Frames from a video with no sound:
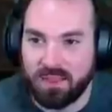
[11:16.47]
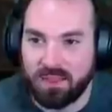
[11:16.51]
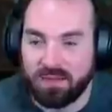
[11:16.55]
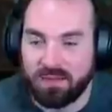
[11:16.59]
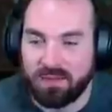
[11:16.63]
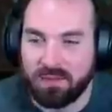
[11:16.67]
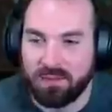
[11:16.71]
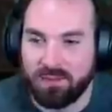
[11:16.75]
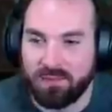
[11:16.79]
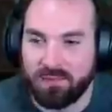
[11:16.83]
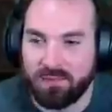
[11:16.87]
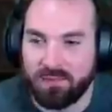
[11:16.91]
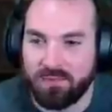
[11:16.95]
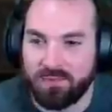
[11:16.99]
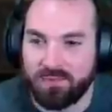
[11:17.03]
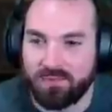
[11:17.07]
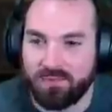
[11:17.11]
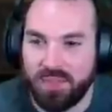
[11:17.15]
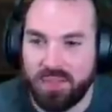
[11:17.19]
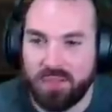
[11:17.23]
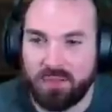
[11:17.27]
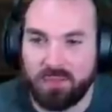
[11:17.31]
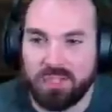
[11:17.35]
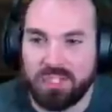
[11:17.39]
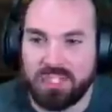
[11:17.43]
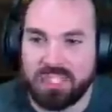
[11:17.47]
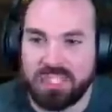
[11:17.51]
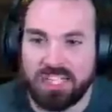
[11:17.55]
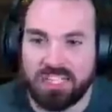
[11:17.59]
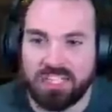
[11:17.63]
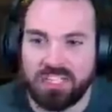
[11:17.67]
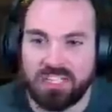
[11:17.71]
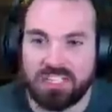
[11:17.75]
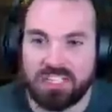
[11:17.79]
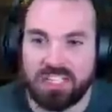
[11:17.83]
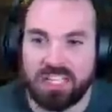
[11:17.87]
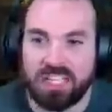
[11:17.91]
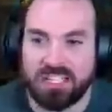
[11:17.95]
Oh. It was
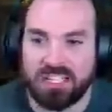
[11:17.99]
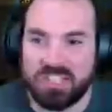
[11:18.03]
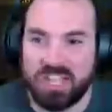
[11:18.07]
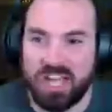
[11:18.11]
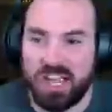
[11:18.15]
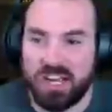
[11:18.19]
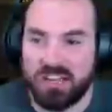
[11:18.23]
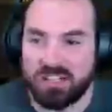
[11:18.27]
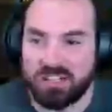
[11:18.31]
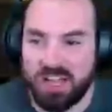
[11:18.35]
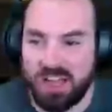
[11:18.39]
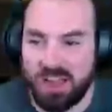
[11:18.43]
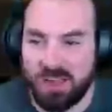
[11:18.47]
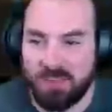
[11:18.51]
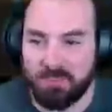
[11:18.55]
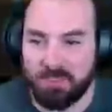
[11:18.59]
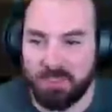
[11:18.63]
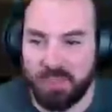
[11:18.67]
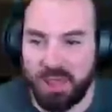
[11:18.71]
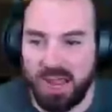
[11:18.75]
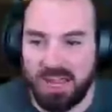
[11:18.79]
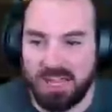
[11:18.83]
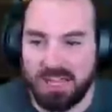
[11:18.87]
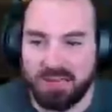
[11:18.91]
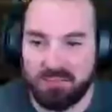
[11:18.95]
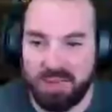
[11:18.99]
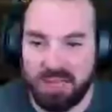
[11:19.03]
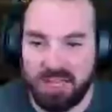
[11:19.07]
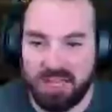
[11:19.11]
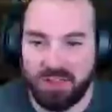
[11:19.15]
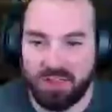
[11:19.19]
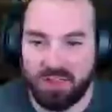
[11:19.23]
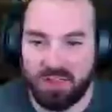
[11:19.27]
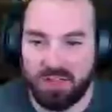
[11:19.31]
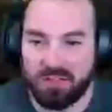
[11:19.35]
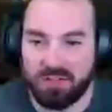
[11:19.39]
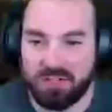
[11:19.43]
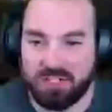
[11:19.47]
sticks the entire oh. time. I can make a
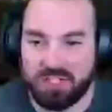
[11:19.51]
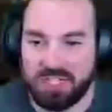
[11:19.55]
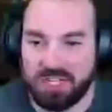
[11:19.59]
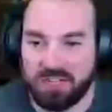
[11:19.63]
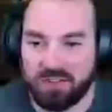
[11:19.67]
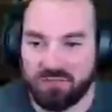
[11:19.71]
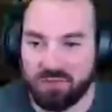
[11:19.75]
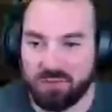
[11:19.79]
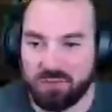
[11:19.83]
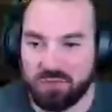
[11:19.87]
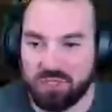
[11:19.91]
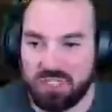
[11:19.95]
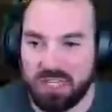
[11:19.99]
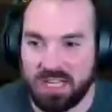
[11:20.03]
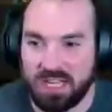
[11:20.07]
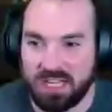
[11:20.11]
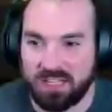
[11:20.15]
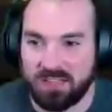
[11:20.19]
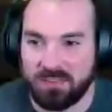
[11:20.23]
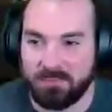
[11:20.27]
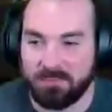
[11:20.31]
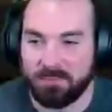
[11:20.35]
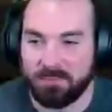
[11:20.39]
thunder oh. stick from stick.